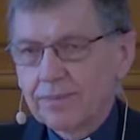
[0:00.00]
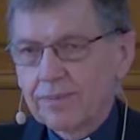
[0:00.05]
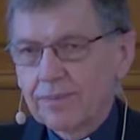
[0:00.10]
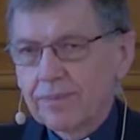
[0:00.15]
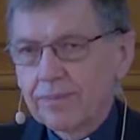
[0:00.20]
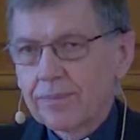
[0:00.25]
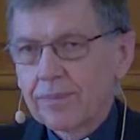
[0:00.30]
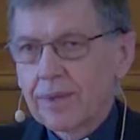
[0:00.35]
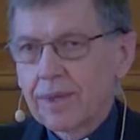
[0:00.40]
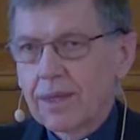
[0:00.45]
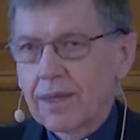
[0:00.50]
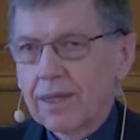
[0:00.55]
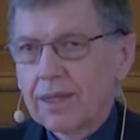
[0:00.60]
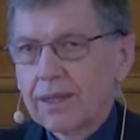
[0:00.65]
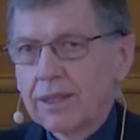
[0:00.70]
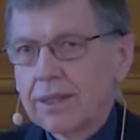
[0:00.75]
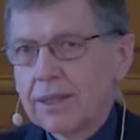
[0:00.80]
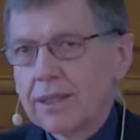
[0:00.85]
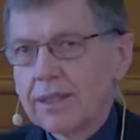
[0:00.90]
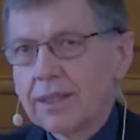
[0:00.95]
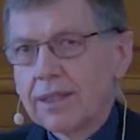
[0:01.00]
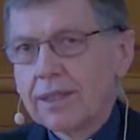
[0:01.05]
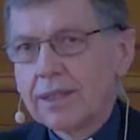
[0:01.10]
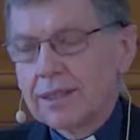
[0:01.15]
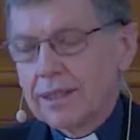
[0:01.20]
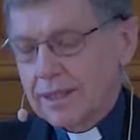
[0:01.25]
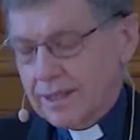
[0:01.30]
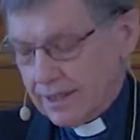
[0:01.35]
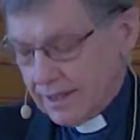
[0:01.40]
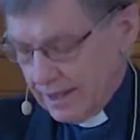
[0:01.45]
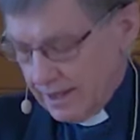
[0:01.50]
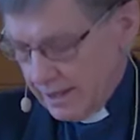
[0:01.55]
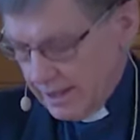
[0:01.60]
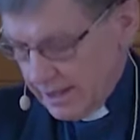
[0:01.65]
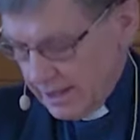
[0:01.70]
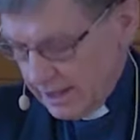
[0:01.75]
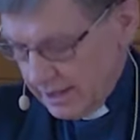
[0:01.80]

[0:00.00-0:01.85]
[no speech]